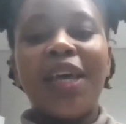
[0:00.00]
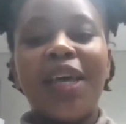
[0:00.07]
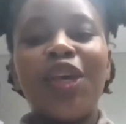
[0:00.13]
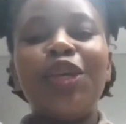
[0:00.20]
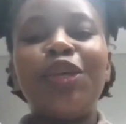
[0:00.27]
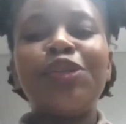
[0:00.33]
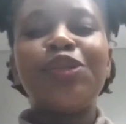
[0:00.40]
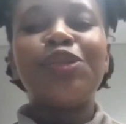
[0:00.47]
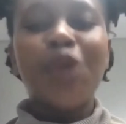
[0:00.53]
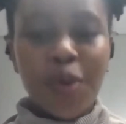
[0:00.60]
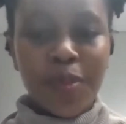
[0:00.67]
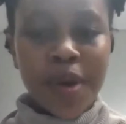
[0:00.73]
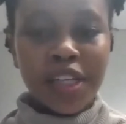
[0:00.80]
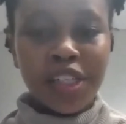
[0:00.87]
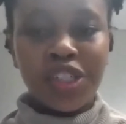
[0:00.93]
Thank you so
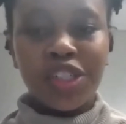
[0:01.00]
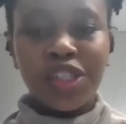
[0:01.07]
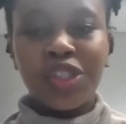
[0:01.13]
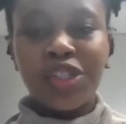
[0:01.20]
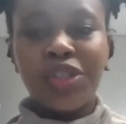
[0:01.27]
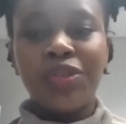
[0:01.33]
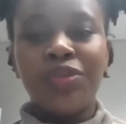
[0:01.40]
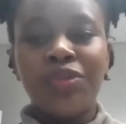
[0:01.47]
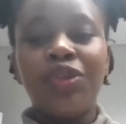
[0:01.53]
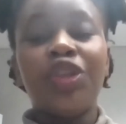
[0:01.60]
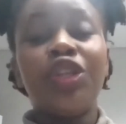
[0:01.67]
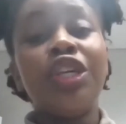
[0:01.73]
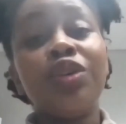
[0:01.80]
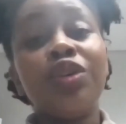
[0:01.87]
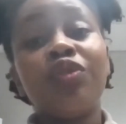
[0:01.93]
much to
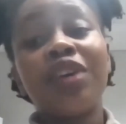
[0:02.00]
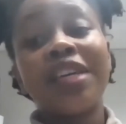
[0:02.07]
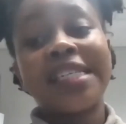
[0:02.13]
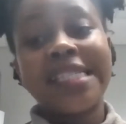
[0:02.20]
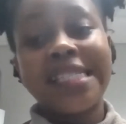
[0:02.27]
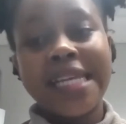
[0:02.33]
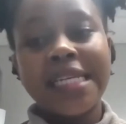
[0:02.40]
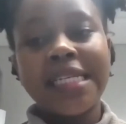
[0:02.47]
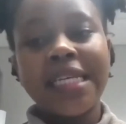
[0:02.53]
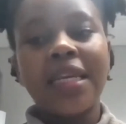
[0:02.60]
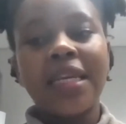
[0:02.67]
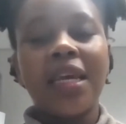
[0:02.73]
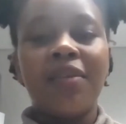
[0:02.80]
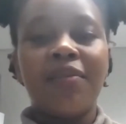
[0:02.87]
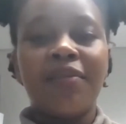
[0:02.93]
UNIDO for extending
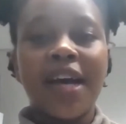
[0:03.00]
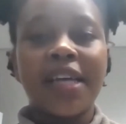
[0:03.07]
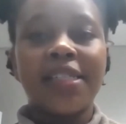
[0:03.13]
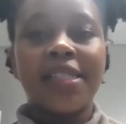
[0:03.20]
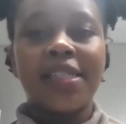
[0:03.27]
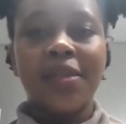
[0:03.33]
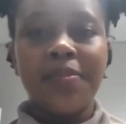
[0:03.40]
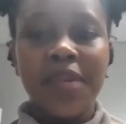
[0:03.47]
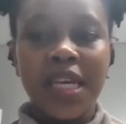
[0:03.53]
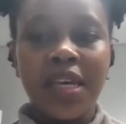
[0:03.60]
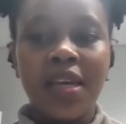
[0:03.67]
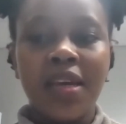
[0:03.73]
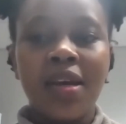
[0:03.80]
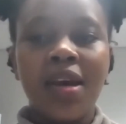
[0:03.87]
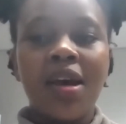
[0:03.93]
an invite to
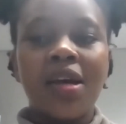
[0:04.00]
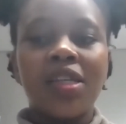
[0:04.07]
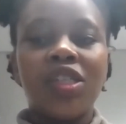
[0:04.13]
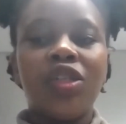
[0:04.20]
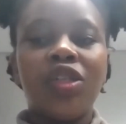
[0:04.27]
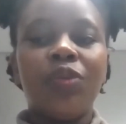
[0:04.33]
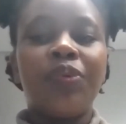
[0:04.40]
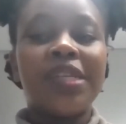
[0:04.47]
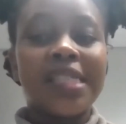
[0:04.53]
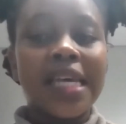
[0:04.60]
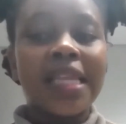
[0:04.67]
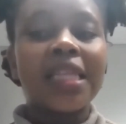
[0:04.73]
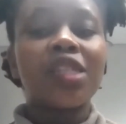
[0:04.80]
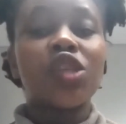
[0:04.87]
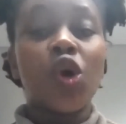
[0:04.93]
me to
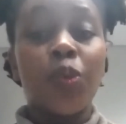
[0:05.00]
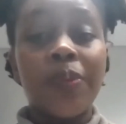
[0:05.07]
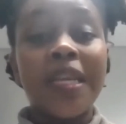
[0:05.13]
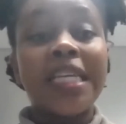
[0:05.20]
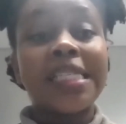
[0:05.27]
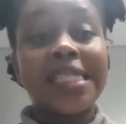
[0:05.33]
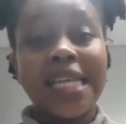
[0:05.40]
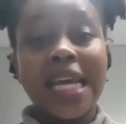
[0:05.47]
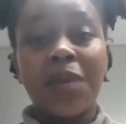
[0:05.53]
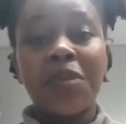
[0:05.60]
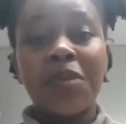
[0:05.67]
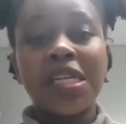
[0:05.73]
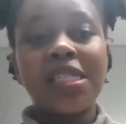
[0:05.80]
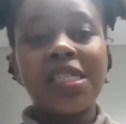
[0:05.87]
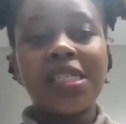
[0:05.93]
present this opening
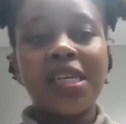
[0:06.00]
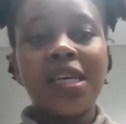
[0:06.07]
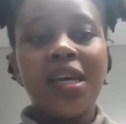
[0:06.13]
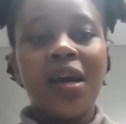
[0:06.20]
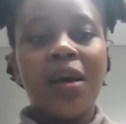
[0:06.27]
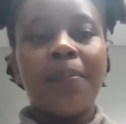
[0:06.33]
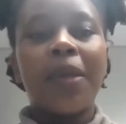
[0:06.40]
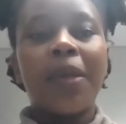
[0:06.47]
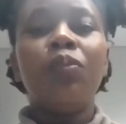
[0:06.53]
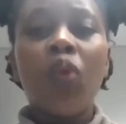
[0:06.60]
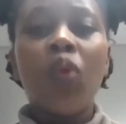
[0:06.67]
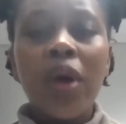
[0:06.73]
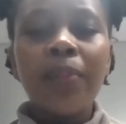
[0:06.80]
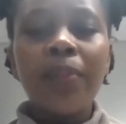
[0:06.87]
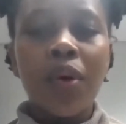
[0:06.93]
statement, but
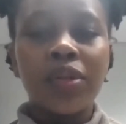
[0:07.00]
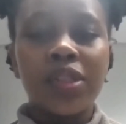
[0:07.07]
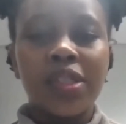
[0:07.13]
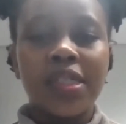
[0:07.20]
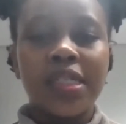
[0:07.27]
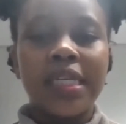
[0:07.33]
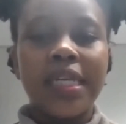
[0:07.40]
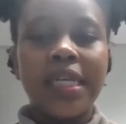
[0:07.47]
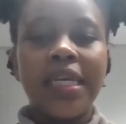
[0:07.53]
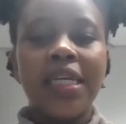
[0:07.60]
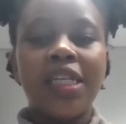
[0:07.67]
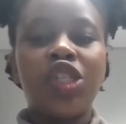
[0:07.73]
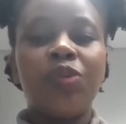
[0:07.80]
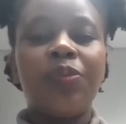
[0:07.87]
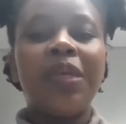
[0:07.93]
more
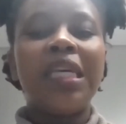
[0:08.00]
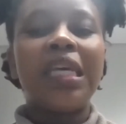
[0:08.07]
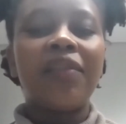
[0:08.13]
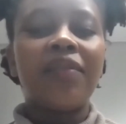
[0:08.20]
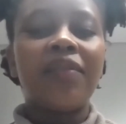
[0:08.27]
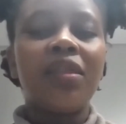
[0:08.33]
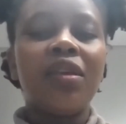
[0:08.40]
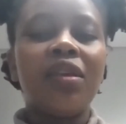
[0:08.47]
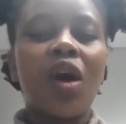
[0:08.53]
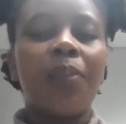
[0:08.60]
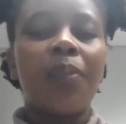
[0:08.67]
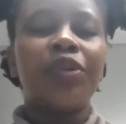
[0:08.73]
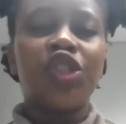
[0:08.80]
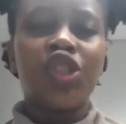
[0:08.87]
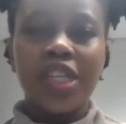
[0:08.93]
importantly, to be given the
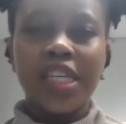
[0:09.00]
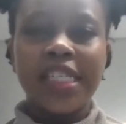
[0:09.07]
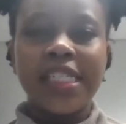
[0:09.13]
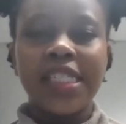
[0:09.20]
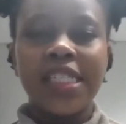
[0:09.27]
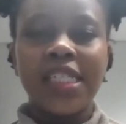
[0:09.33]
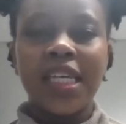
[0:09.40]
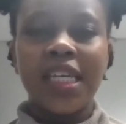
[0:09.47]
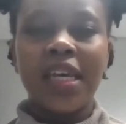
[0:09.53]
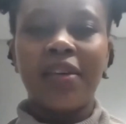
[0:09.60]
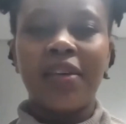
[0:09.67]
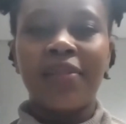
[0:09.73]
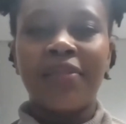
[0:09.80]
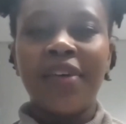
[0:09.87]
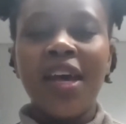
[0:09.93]
opportunity to
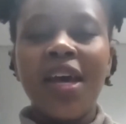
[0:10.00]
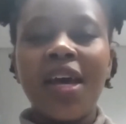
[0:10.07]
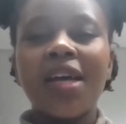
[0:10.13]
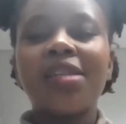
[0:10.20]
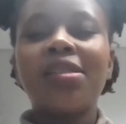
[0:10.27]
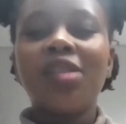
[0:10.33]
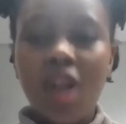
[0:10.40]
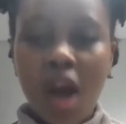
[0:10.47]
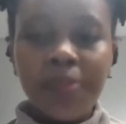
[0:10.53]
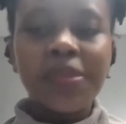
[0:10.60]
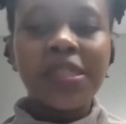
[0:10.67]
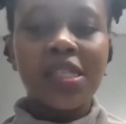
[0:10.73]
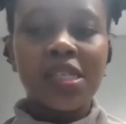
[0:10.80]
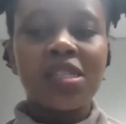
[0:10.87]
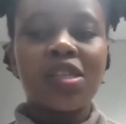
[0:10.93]
give a
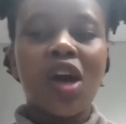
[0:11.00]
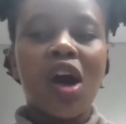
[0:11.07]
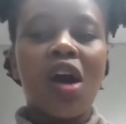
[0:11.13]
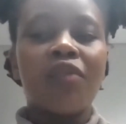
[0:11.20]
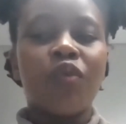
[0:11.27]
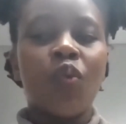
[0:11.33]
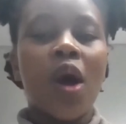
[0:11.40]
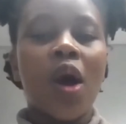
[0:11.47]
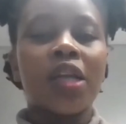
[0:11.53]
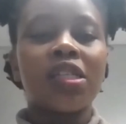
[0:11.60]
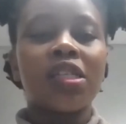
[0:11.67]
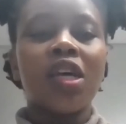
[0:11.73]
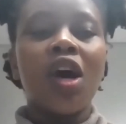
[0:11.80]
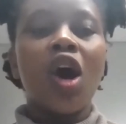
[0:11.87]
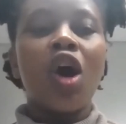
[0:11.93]
synopsis of what
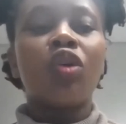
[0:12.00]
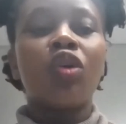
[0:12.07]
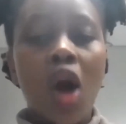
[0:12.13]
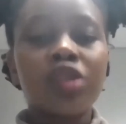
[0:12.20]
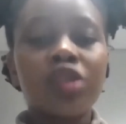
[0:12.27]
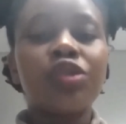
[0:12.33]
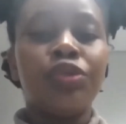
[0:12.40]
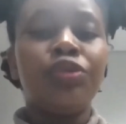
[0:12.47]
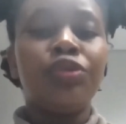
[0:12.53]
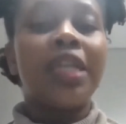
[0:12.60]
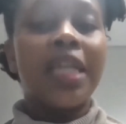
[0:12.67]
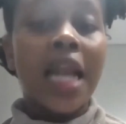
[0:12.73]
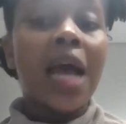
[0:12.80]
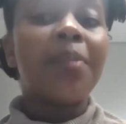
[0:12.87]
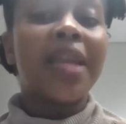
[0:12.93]
grassroots
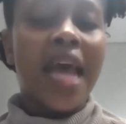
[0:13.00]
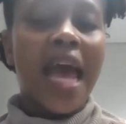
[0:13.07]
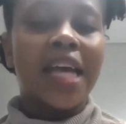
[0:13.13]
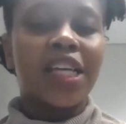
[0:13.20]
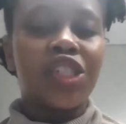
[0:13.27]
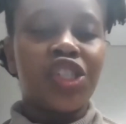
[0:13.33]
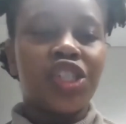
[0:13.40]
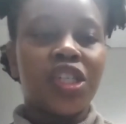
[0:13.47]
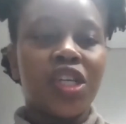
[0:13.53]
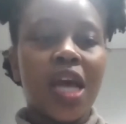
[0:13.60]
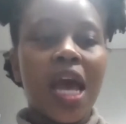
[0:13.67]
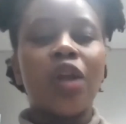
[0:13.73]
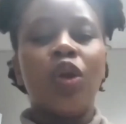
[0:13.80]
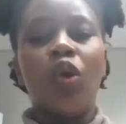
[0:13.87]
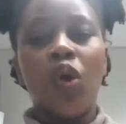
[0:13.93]
climate action
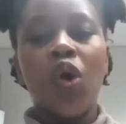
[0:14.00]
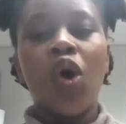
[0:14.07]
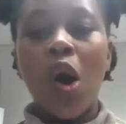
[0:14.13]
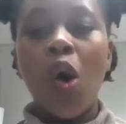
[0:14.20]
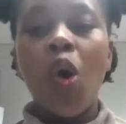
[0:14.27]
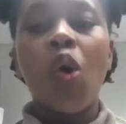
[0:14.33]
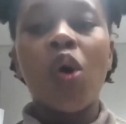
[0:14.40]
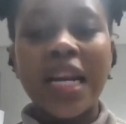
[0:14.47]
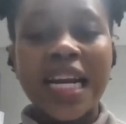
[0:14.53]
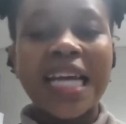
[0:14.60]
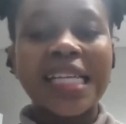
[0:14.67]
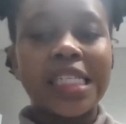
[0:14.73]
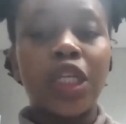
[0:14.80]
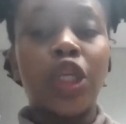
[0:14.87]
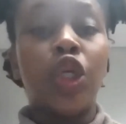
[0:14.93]
and
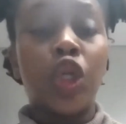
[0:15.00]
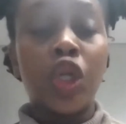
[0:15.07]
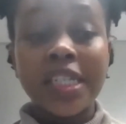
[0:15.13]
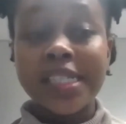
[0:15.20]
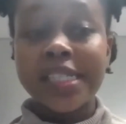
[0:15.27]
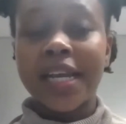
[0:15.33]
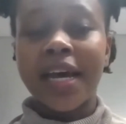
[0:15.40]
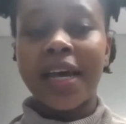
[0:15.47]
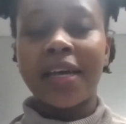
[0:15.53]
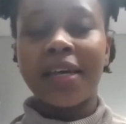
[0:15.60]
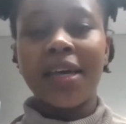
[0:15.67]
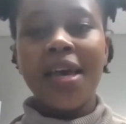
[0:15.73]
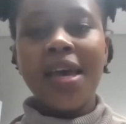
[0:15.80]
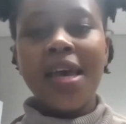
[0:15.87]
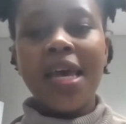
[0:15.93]
organizing looks
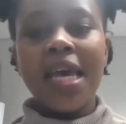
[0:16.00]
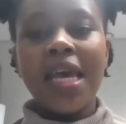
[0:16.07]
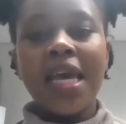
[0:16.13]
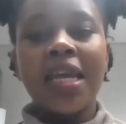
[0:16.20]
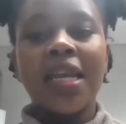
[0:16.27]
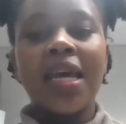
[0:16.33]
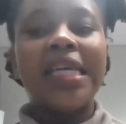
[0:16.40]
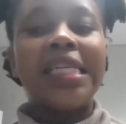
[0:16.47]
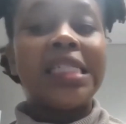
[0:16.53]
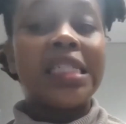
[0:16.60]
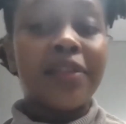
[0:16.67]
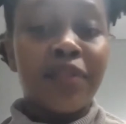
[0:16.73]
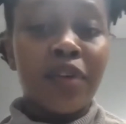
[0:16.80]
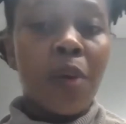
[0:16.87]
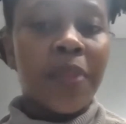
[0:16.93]
like in a
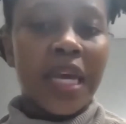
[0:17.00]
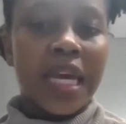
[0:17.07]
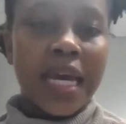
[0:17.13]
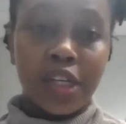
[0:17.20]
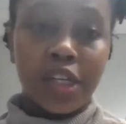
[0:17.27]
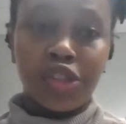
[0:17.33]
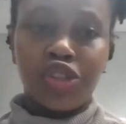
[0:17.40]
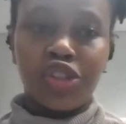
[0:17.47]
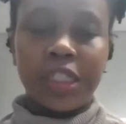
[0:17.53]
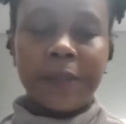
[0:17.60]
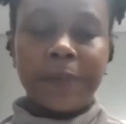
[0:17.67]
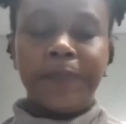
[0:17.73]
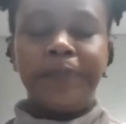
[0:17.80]
developing country.